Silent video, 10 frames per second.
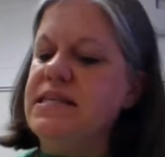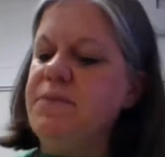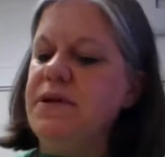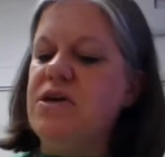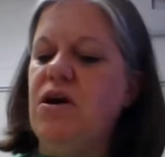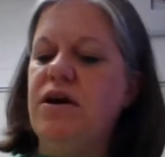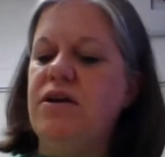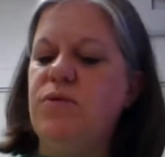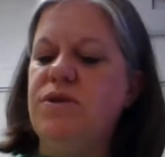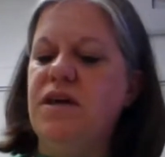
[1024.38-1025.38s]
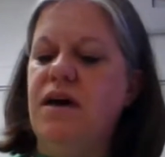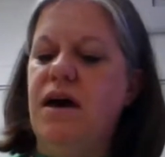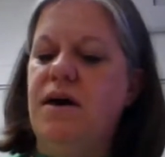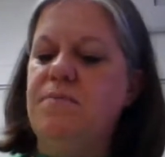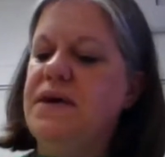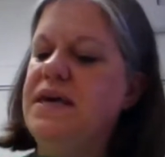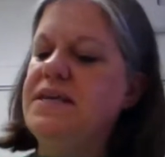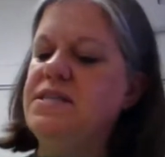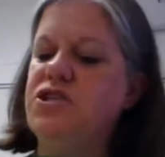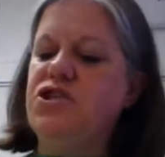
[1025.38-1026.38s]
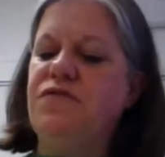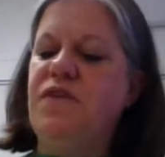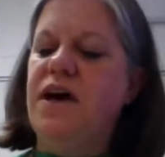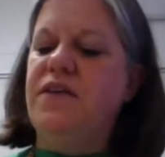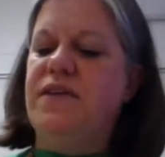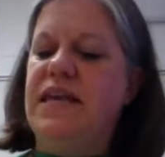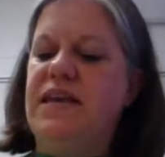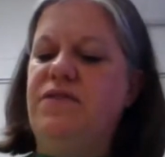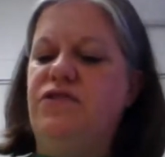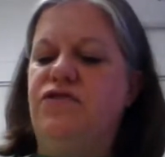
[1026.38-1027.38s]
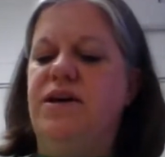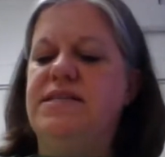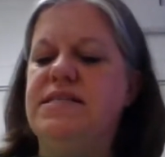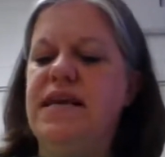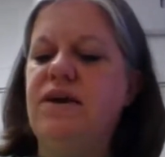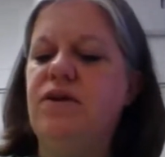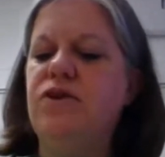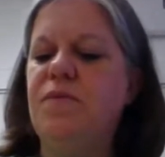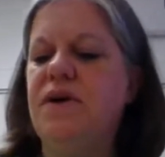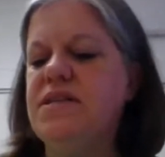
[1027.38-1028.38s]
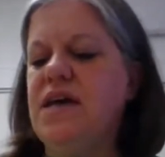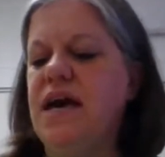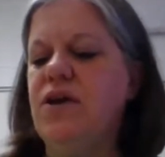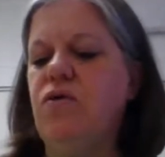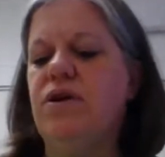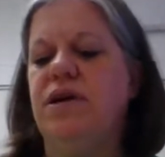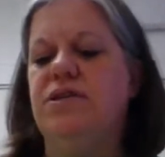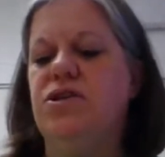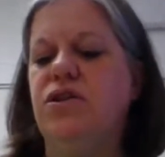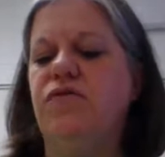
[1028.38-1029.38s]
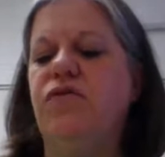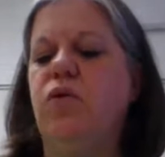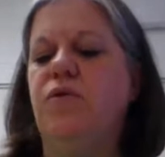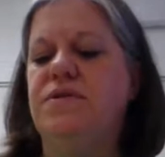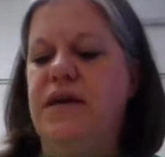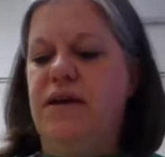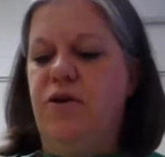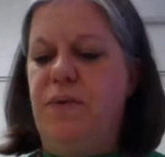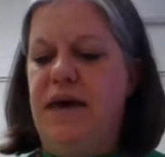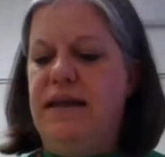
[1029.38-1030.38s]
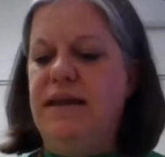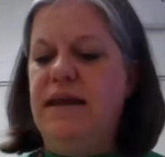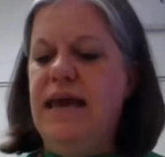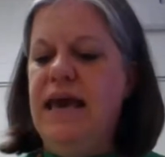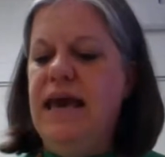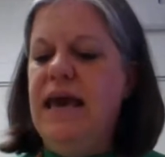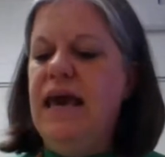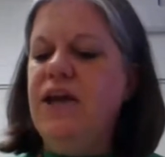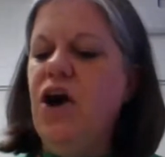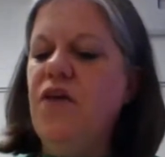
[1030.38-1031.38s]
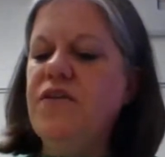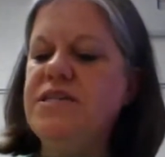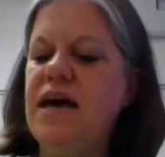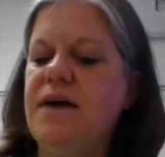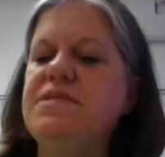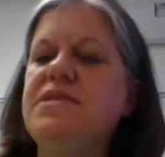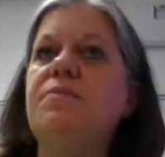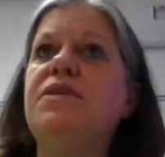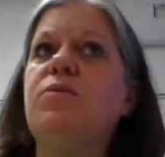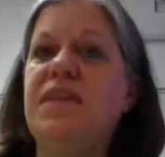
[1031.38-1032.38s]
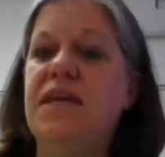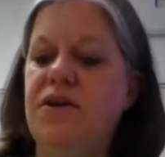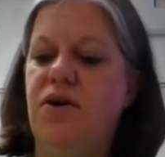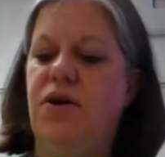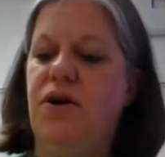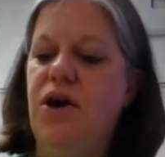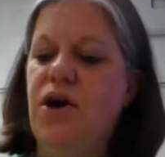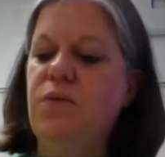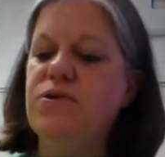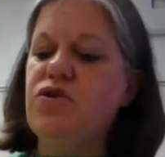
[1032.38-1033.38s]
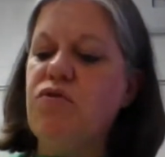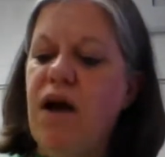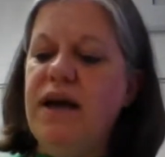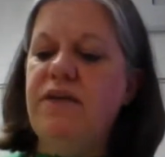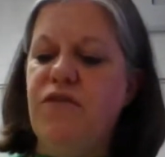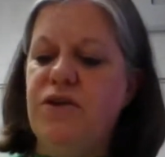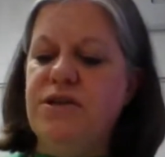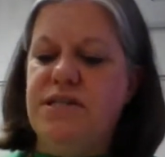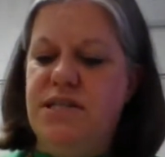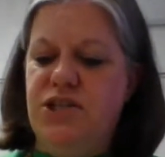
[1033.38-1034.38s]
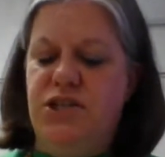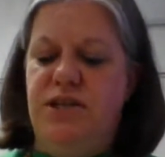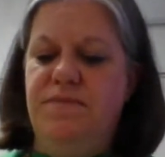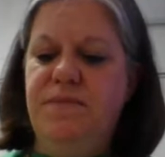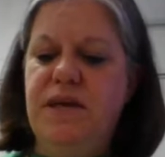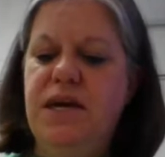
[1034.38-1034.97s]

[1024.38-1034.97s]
sleep at dawn with the um, beads and the chiffon of an evening dress tangled among dying orchids on the floor beside her bed. And all the time, something within her was crying for a decision.